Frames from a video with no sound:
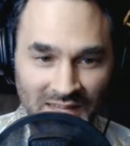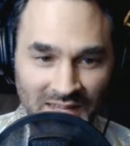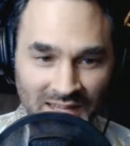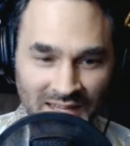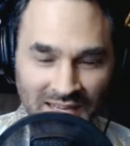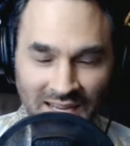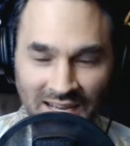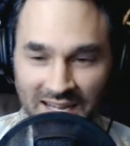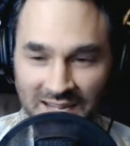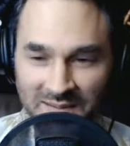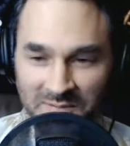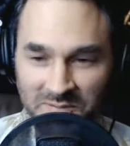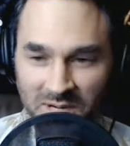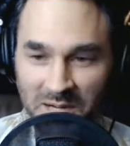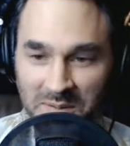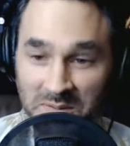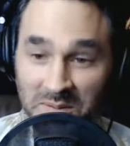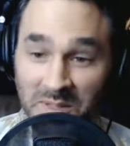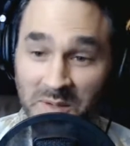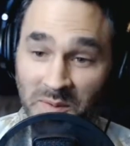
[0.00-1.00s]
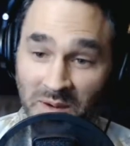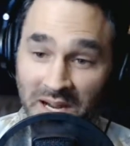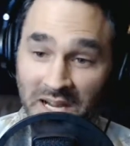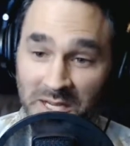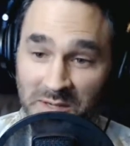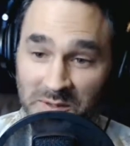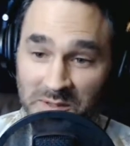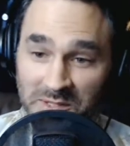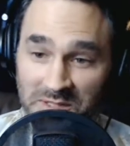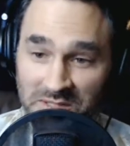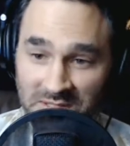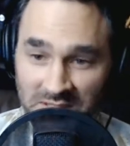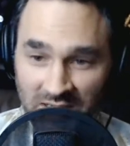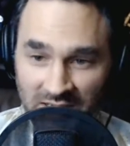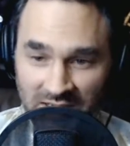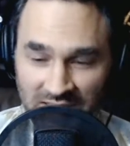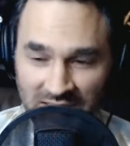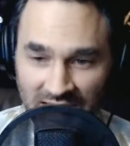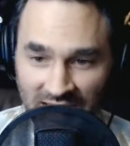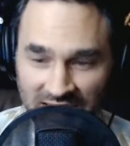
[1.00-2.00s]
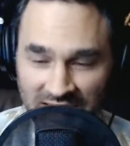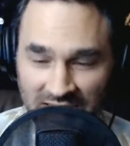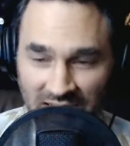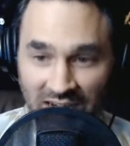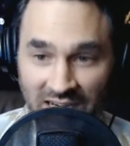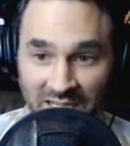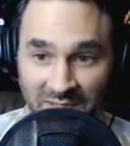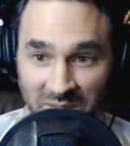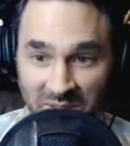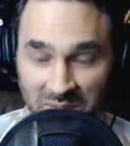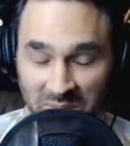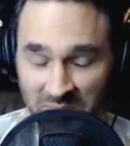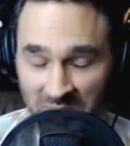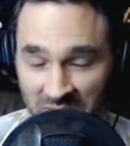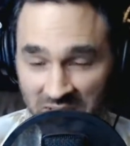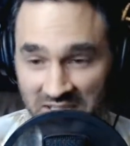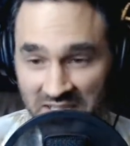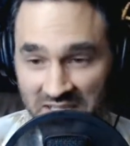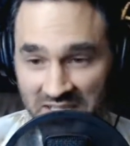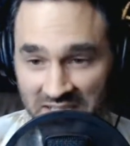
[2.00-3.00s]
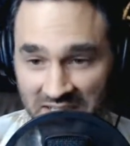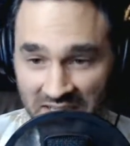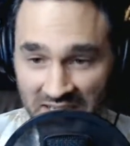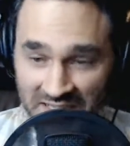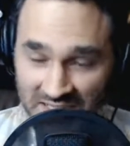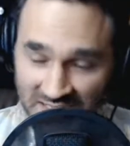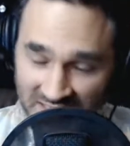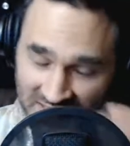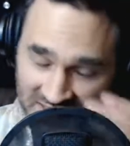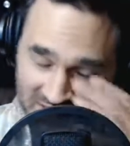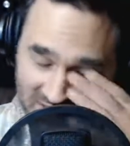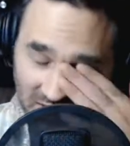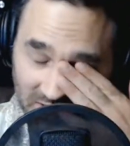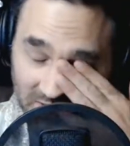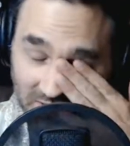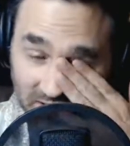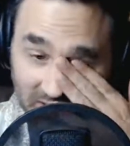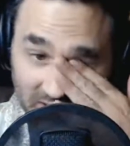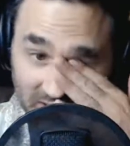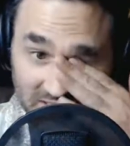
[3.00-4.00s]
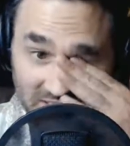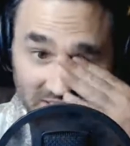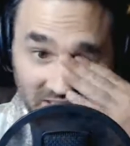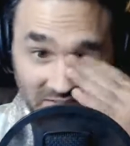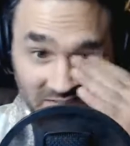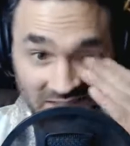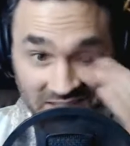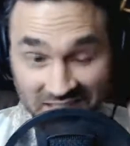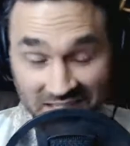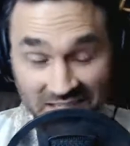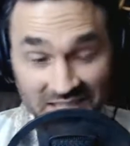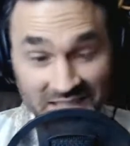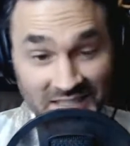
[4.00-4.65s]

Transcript: yeah, probably why he was a tiny bit brilliant at songwriting and stuff like that.